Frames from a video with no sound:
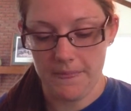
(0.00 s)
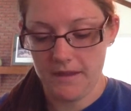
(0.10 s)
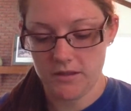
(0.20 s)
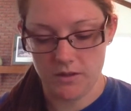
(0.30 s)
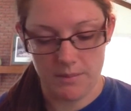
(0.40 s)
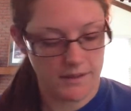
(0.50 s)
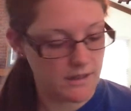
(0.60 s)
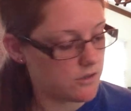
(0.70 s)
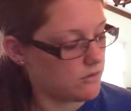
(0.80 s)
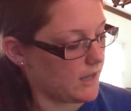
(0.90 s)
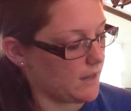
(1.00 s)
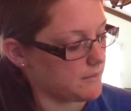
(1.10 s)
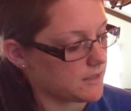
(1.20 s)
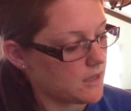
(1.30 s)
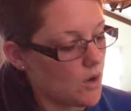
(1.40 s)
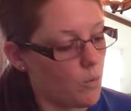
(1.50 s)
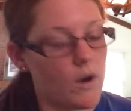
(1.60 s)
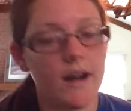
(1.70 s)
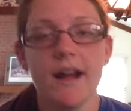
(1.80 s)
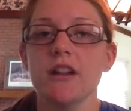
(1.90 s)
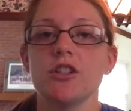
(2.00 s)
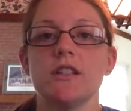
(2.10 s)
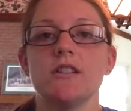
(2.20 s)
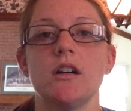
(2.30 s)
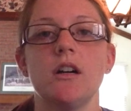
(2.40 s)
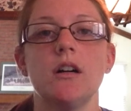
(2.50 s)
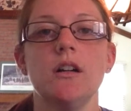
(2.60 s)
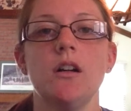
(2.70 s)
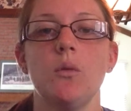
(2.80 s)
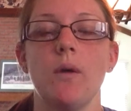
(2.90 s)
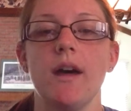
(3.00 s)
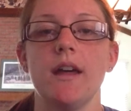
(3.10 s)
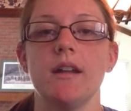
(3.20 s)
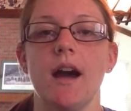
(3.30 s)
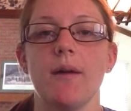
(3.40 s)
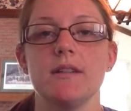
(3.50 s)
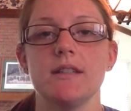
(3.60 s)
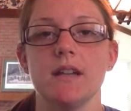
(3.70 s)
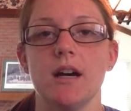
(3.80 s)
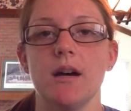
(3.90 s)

So I picked out 2 games. One I actually saw when I was